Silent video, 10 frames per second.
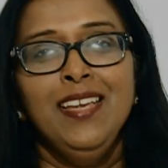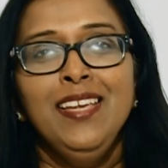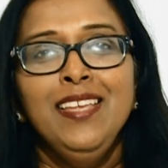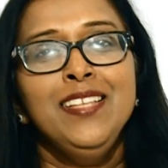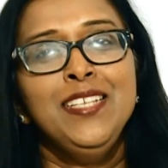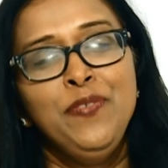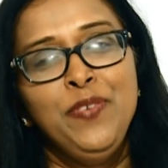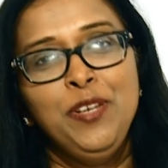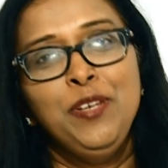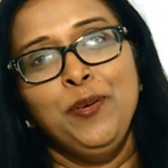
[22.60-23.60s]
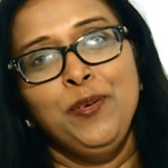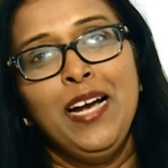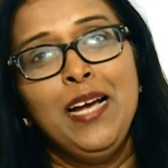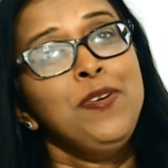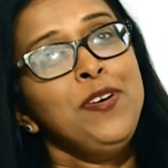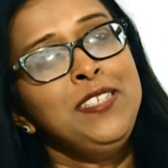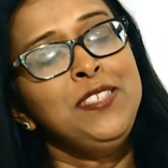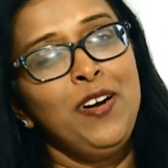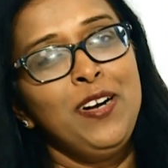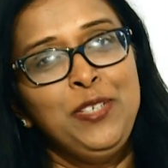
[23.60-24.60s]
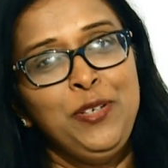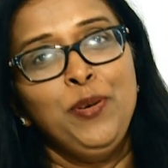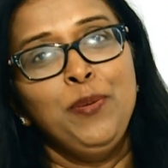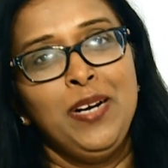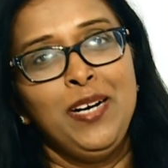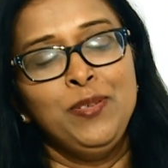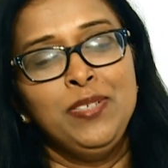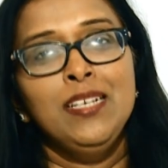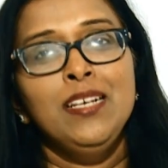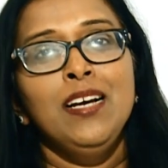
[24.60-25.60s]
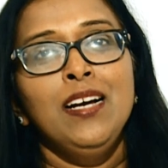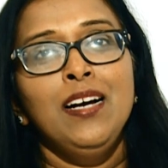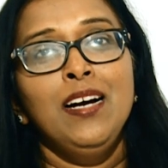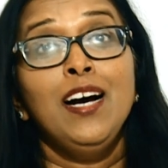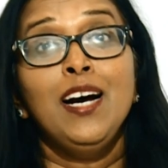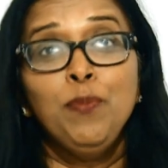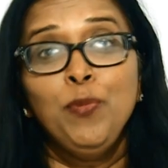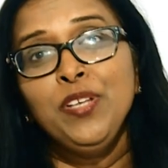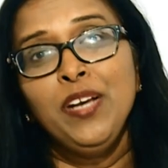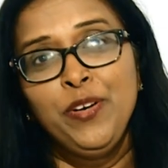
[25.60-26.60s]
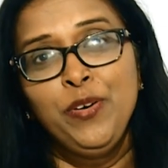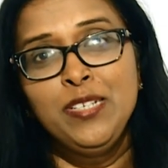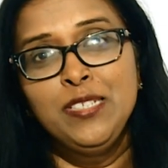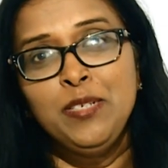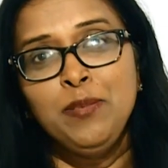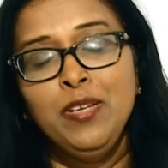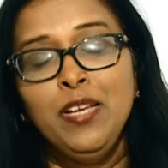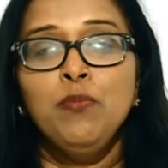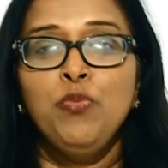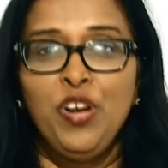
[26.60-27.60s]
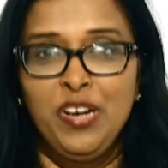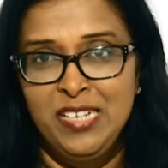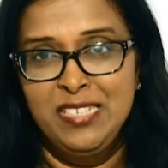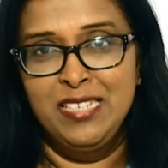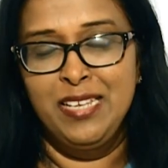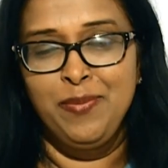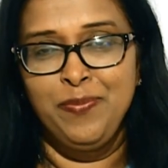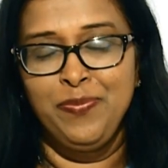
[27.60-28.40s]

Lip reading: In this video, I'm going to talk to you about hypothyroidism in pregnancy.